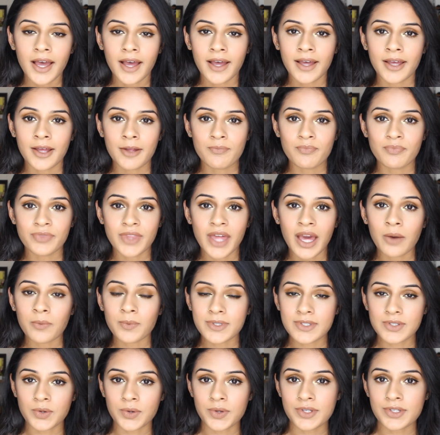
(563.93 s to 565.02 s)
that
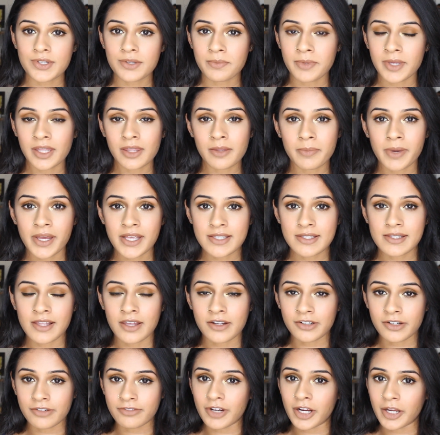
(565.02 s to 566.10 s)
was going to be the best
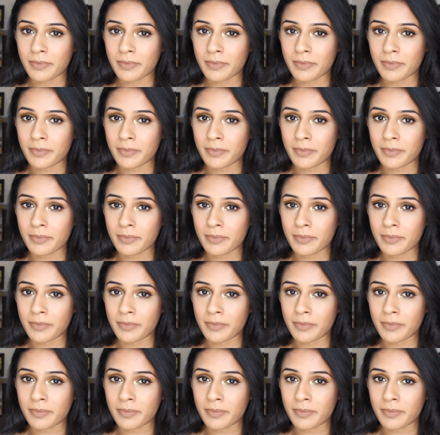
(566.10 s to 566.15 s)
letter of